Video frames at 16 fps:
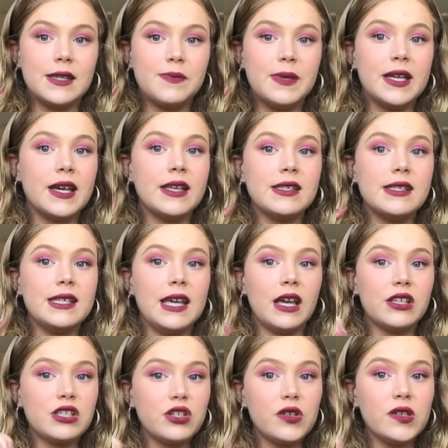Because the
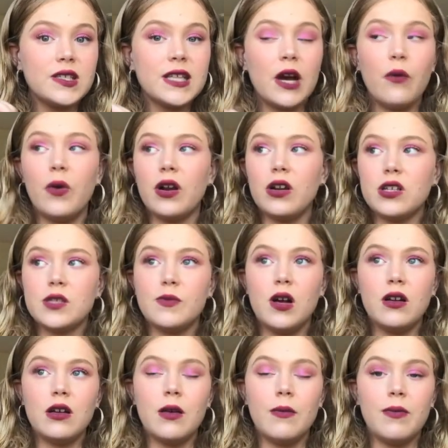excuse that we're a
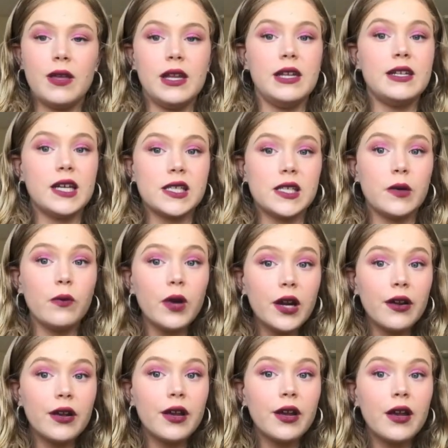small company doesn't
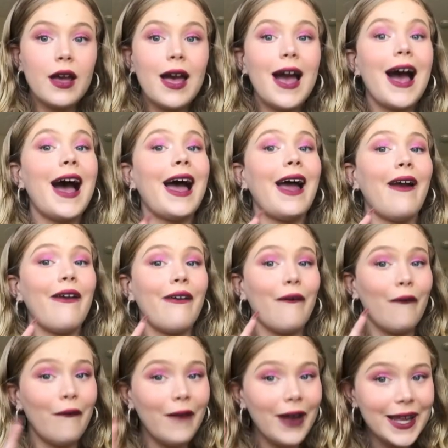work. I
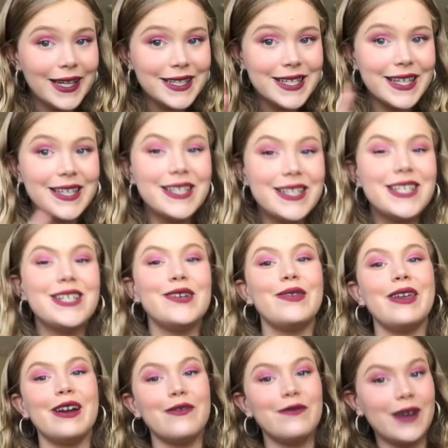went to
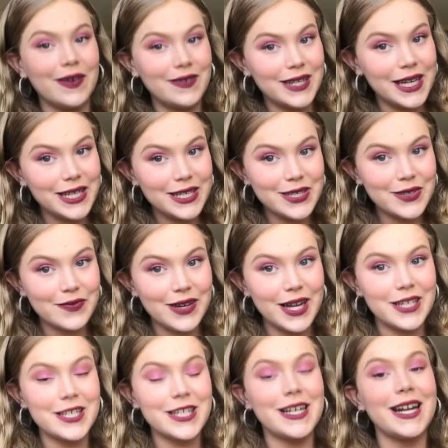their foundation
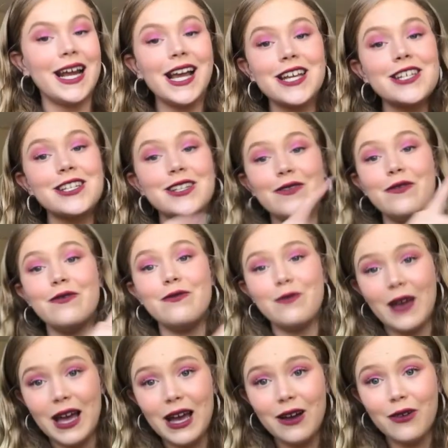range and I actually
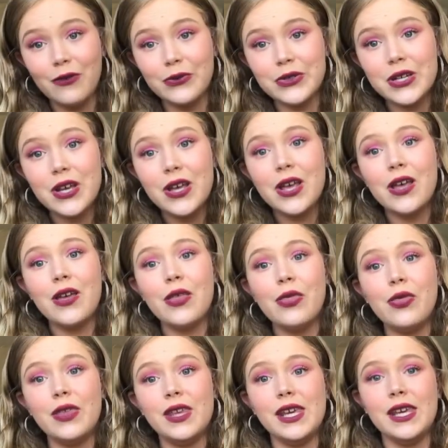found
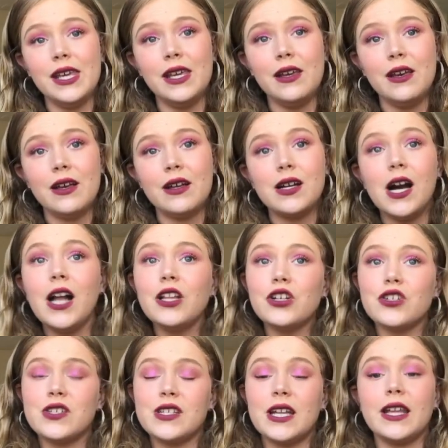the
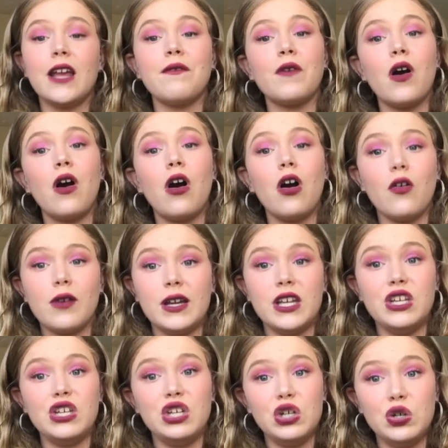colors that they've already
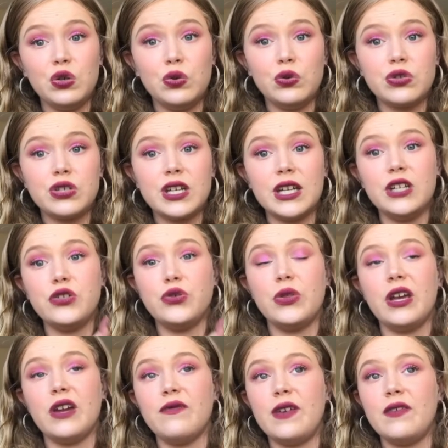used into
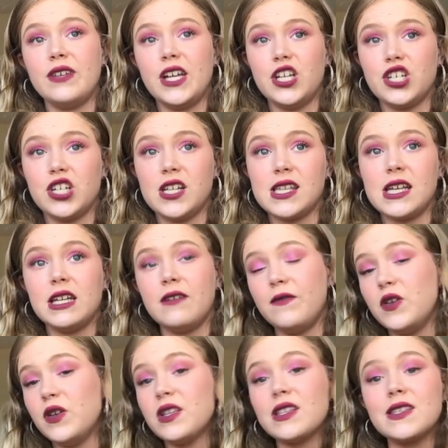their foundations. And if
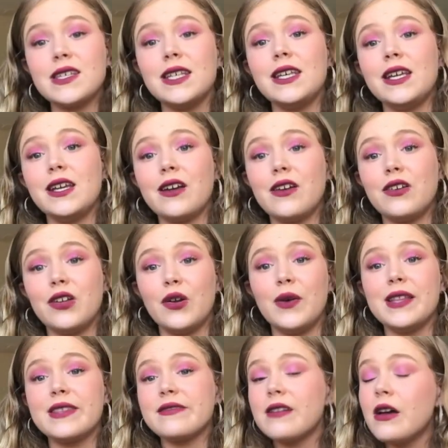you can see here, you know,
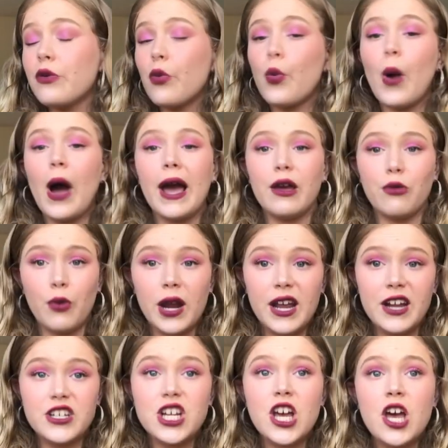it's not a wide
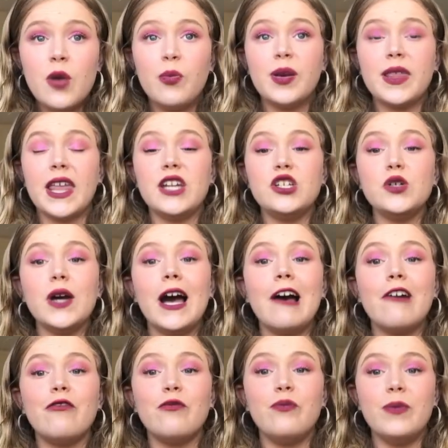range, but they do
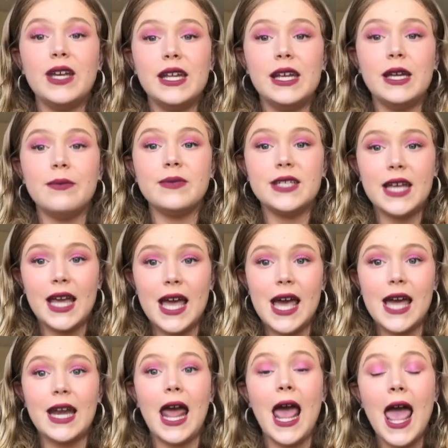have medium
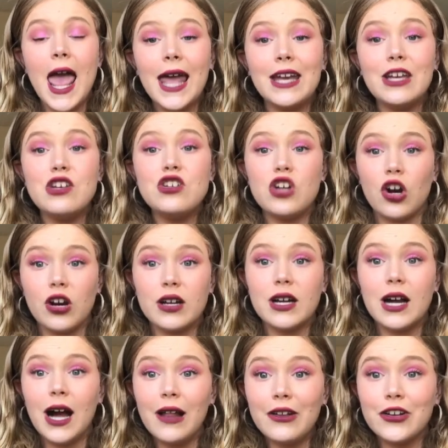tan and dark
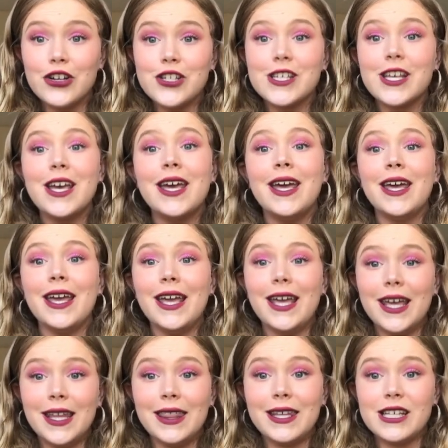colors
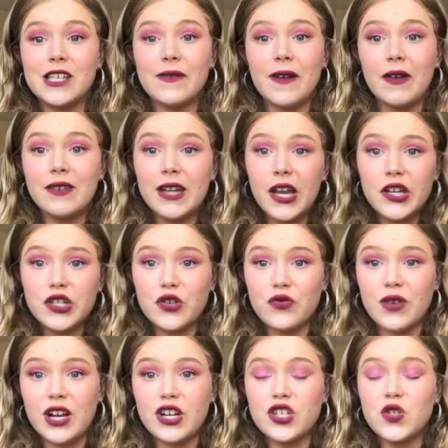in this foundation
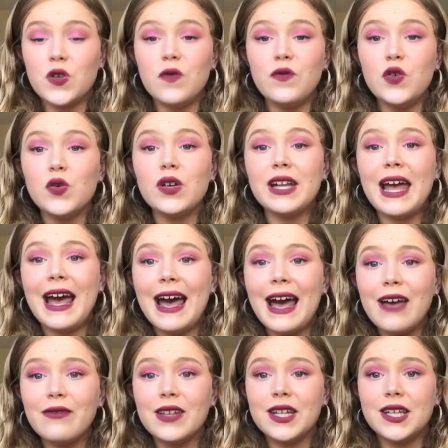range. So if you can
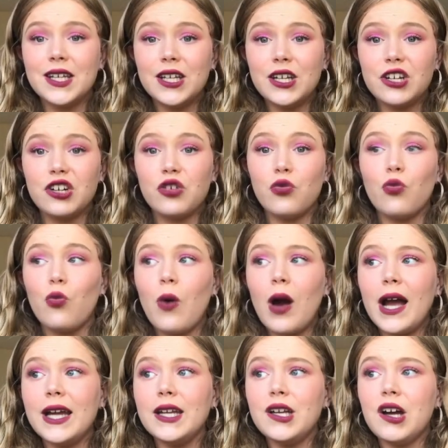have it here,
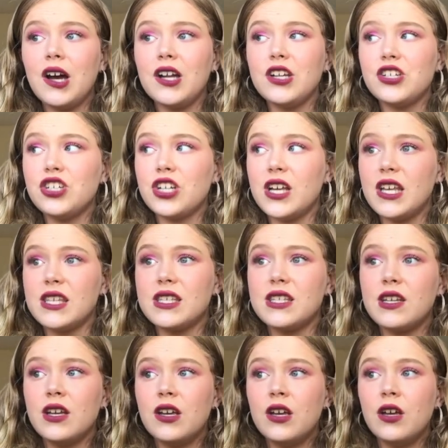why not
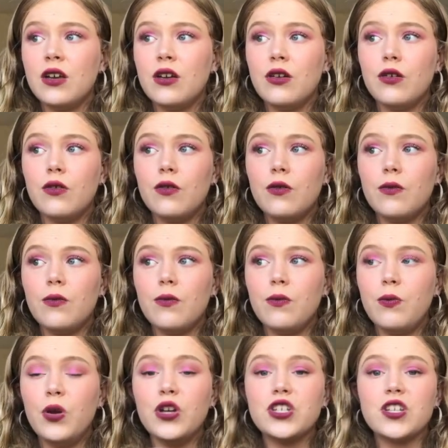just
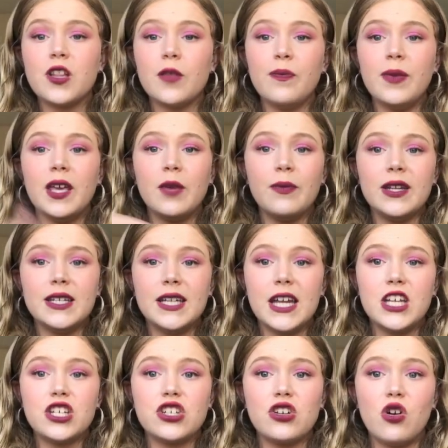push the
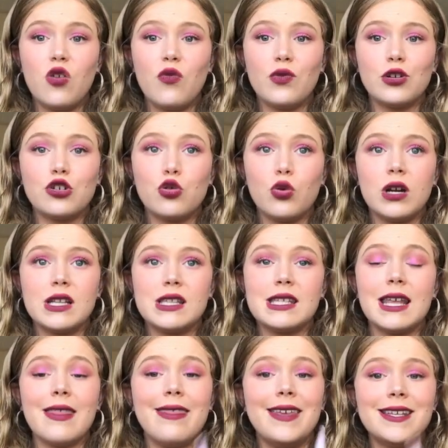pigmentation over towards
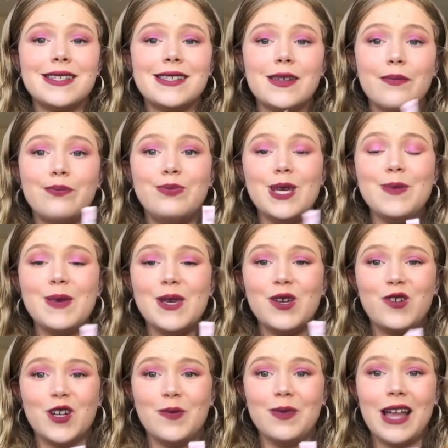this BB
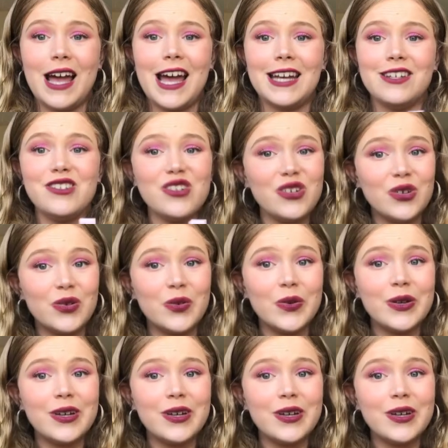cream line too?